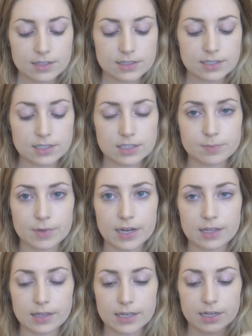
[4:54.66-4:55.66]
This is my
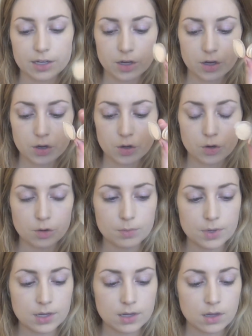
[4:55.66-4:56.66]

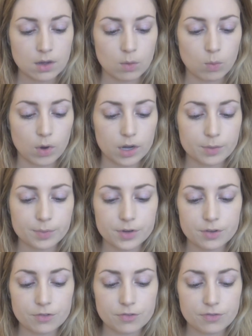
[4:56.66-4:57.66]
Lancôme
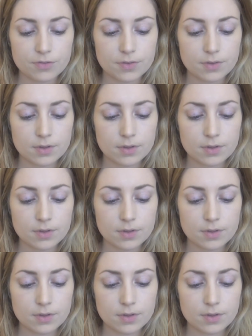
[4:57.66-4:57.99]
waterproof